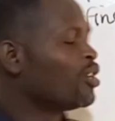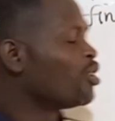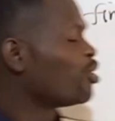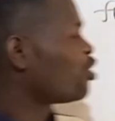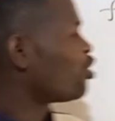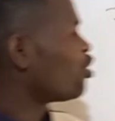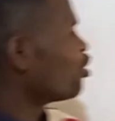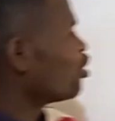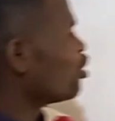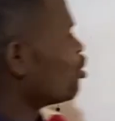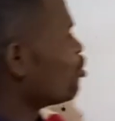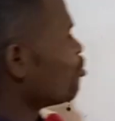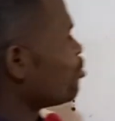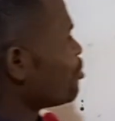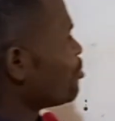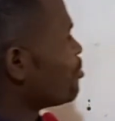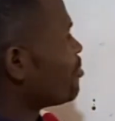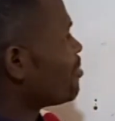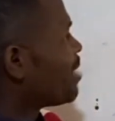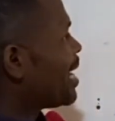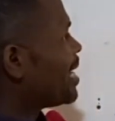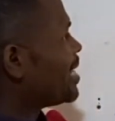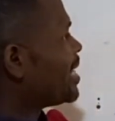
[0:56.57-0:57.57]
So we
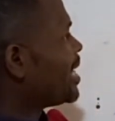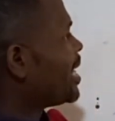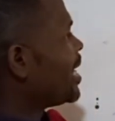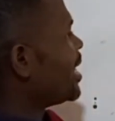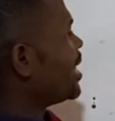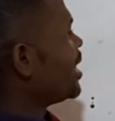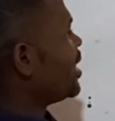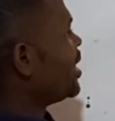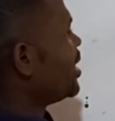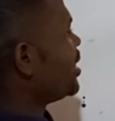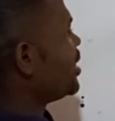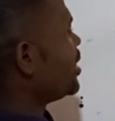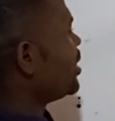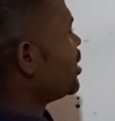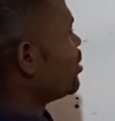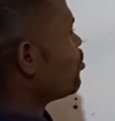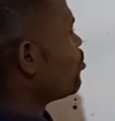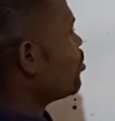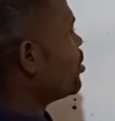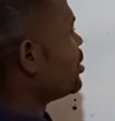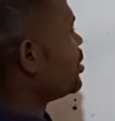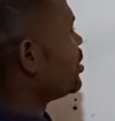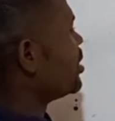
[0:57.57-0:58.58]
write the
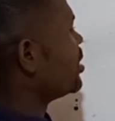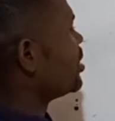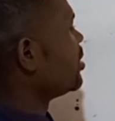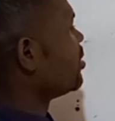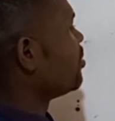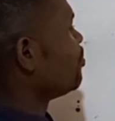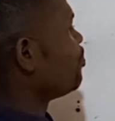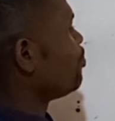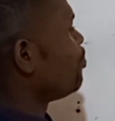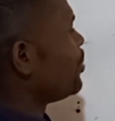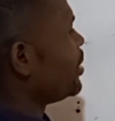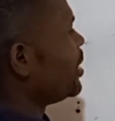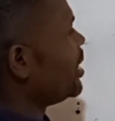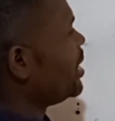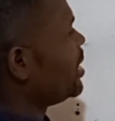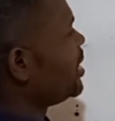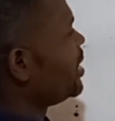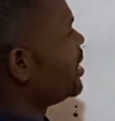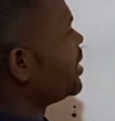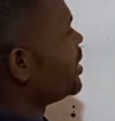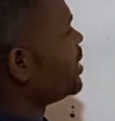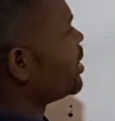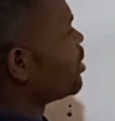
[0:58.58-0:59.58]
equation
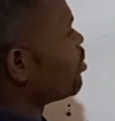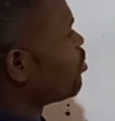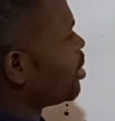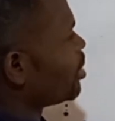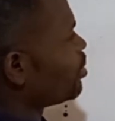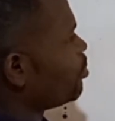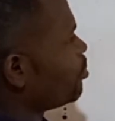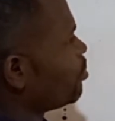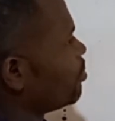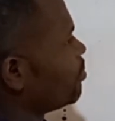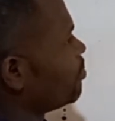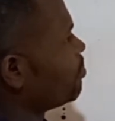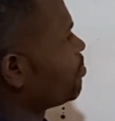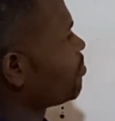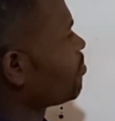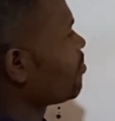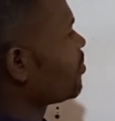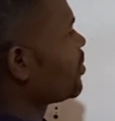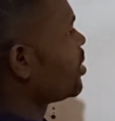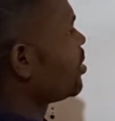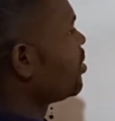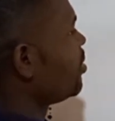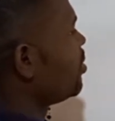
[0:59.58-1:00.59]
p is equal to
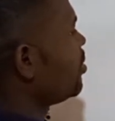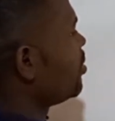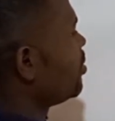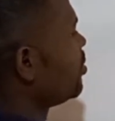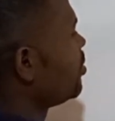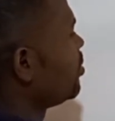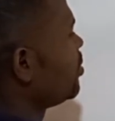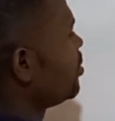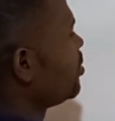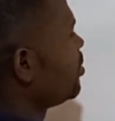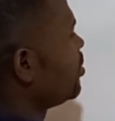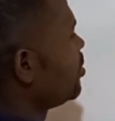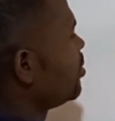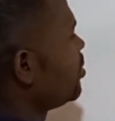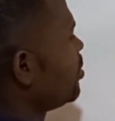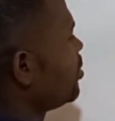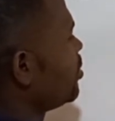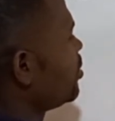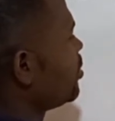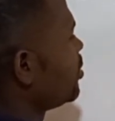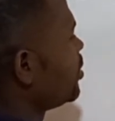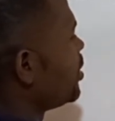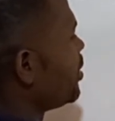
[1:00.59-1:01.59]

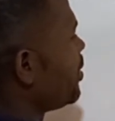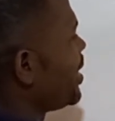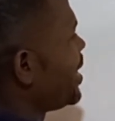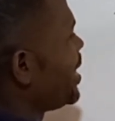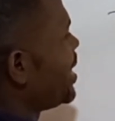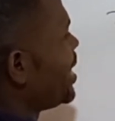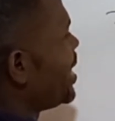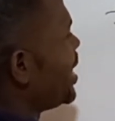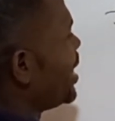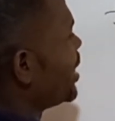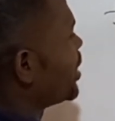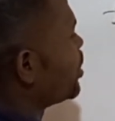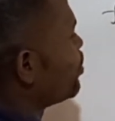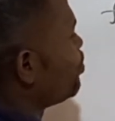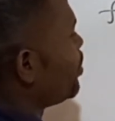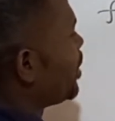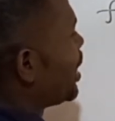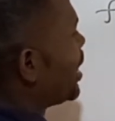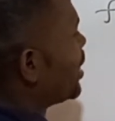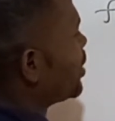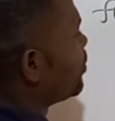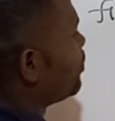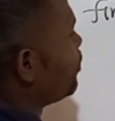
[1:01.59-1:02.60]
3x
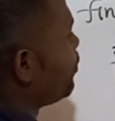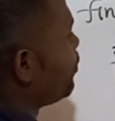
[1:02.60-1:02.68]
plus